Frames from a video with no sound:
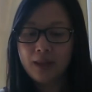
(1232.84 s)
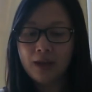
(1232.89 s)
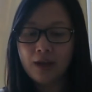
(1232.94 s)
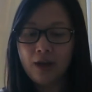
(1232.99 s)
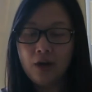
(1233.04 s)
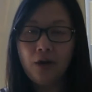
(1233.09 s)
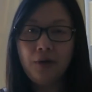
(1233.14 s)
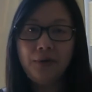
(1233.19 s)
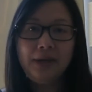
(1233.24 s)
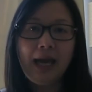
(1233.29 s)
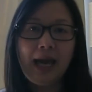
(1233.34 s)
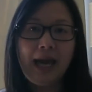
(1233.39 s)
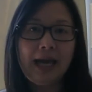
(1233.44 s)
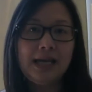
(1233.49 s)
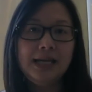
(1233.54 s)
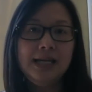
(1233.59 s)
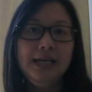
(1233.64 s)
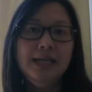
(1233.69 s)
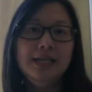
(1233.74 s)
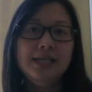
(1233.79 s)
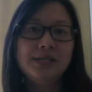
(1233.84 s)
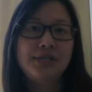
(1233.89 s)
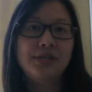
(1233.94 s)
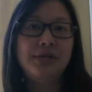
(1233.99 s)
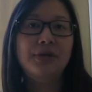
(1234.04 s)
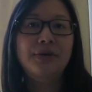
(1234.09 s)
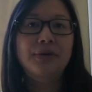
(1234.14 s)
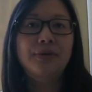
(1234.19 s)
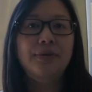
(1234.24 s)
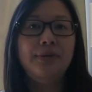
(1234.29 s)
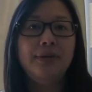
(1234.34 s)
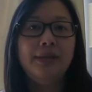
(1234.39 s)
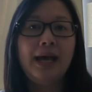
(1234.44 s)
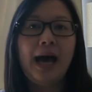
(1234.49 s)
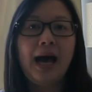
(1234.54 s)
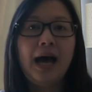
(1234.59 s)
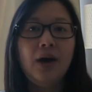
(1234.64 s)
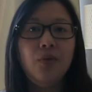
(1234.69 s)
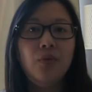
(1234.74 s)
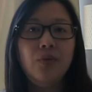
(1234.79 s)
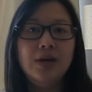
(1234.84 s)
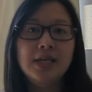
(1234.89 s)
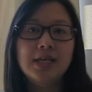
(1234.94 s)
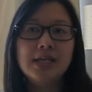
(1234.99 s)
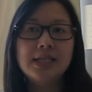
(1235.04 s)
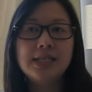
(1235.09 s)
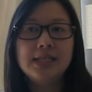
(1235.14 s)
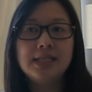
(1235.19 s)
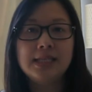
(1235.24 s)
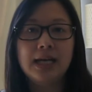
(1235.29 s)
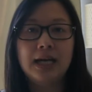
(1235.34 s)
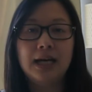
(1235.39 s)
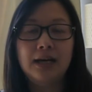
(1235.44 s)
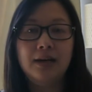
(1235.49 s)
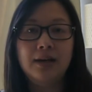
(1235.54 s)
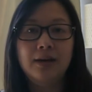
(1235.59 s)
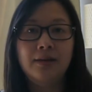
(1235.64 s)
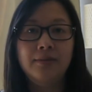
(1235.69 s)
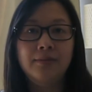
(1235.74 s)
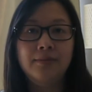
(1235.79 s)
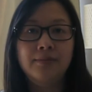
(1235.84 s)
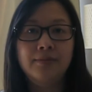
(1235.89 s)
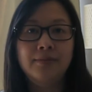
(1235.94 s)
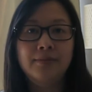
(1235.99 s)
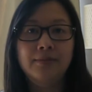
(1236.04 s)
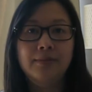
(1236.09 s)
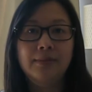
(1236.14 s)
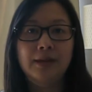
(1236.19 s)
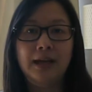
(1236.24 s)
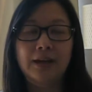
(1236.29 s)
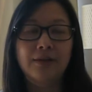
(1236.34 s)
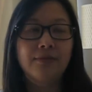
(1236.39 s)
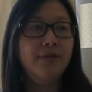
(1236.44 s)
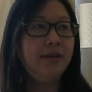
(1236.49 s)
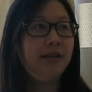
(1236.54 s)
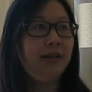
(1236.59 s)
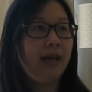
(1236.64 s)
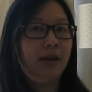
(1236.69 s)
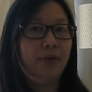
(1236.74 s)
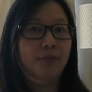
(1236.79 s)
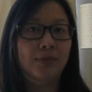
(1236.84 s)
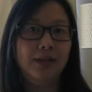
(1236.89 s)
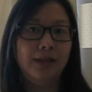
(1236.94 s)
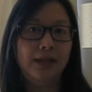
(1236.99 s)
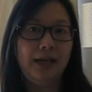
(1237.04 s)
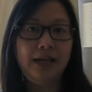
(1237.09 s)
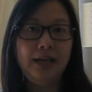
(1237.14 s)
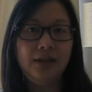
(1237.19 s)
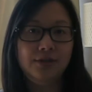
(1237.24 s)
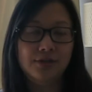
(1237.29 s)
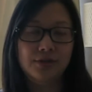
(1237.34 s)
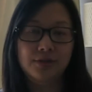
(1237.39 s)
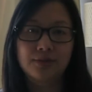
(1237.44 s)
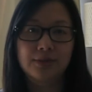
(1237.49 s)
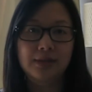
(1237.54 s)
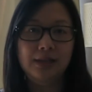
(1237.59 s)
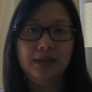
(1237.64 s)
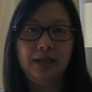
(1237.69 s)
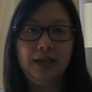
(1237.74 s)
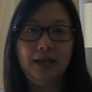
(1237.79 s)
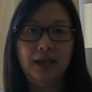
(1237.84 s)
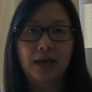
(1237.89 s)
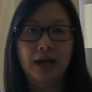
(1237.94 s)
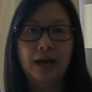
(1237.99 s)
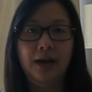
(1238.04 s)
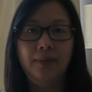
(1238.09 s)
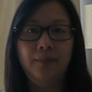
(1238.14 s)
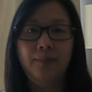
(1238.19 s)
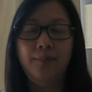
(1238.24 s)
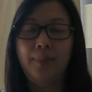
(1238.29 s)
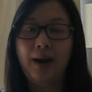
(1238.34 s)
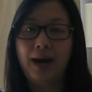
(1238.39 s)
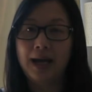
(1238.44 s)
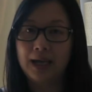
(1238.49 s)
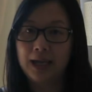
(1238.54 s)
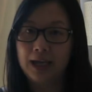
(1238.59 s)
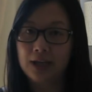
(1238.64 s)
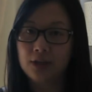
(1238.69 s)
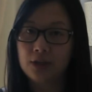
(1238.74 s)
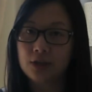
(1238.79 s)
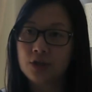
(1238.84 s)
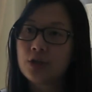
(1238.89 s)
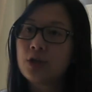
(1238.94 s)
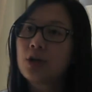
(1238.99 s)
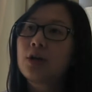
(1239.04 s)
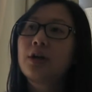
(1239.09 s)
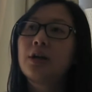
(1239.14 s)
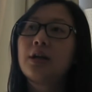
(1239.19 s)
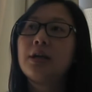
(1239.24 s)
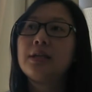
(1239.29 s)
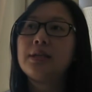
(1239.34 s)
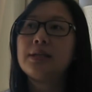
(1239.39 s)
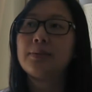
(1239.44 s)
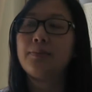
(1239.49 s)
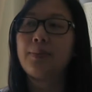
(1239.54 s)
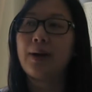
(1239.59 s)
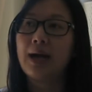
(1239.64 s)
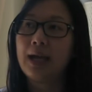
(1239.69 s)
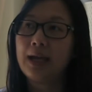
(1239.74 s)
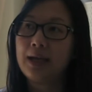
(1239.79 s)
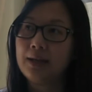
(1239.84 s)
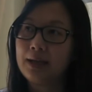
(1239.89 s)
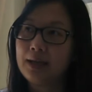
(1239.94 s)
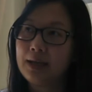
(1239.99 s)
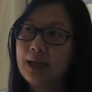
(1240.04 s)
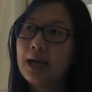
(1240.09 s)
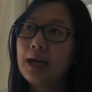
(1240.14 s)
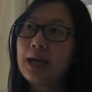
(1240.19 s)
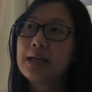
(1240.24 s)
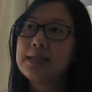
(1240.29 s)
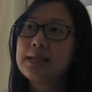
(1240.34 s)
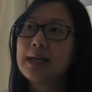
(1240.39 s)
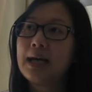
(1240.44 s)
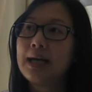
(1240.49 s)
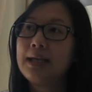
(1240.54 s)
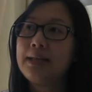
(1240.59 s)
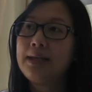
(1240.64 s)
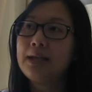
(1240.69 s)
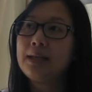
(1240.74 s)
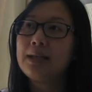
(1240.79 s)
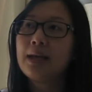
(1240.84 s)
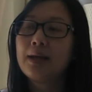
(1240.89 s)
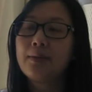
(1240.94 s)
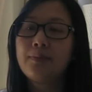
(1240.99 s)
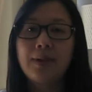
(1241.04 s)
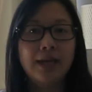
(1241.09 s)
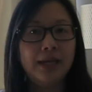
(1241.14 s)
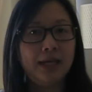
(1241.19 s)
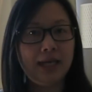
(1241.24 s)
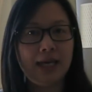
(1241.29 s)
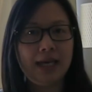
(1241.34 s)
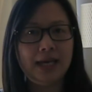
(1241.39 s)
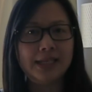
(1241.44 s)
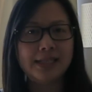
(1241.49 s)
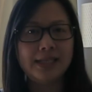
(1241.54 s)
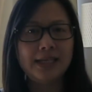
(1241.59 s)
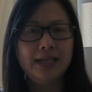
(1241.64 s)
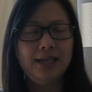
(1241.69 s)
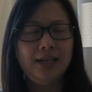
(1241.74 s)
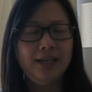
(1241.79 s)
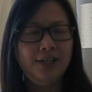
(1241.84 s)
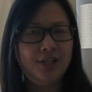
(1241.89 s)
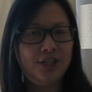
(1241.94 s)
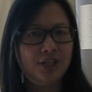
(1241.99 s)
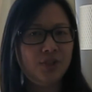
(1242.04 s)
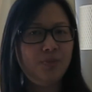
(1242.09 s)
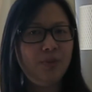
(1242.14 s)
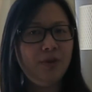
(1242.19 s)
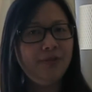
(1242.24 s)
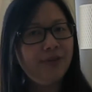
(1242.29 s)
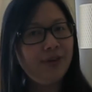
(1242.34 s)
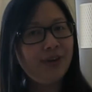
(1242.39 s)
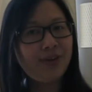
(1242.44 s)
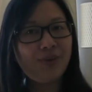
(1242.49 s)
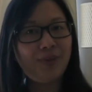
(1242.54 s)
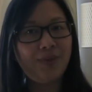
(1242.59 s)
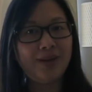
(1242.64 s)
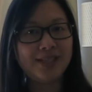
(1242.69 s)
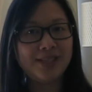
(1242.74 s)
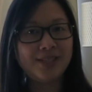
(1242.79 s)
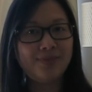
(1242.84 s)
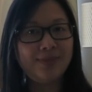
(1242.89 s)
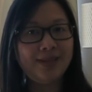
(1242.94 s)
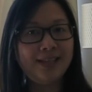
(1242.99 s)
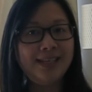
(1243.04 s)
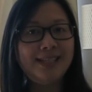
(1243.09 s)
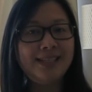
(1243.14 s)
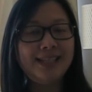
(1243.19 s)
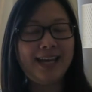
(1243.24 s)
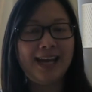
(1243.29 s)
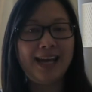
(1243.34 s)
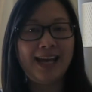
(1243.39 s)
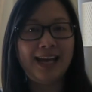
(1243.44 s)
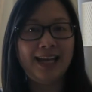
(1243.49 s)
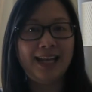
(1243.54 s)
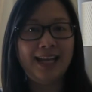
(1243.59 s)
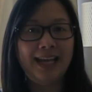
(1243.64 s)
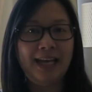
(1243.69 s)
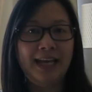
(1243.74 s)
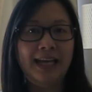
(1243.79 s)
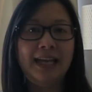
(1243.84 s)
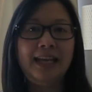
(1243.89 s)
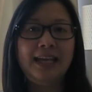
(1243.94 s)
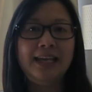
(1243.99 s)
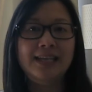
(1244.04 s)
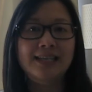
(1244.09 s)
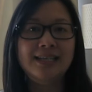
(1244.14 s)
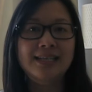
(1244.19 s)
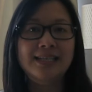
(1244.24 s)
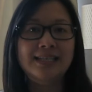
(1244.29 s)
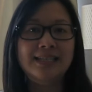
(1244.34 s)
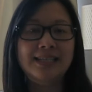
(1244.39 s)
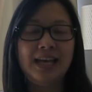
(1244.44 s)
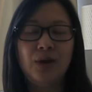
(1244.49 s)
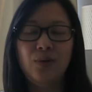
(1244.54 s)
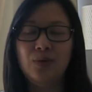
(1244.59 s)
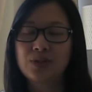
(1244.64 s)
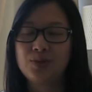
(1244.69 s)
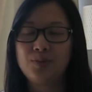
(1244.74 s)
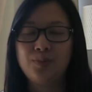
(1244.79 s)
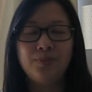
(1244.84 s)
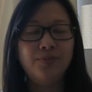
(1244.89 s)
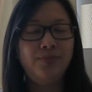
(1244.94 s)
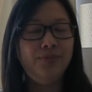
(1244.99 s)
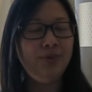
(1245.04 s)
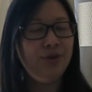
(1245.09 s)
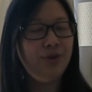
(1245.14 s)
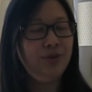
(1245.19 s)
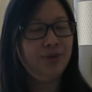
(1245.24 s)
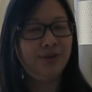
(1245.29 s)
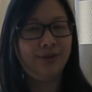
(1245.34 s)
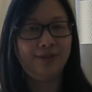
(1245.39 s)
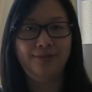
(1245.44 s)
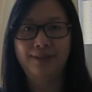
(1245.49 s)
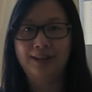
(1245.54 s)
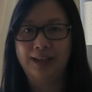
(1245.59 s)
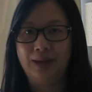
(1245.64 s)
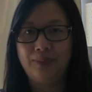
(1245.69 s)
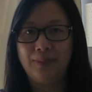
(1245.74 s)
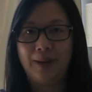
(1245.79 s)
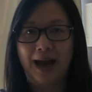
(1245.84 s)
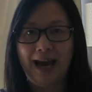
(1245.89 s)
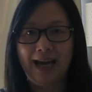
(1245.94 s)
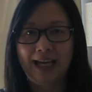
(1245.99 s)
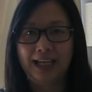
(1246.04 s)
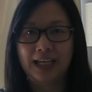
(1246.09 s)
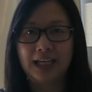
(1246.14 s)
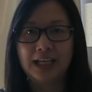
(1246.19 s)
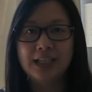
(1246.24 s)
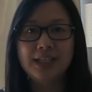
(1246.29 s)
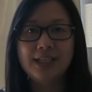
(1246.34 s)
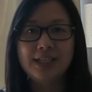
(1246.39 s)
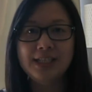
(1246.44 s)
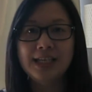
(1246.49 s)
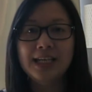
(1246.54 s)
Okay, so that was everything related to really buying the chart, buying the kit. I did get my kit just before Christmas, and it was beautifully packaged.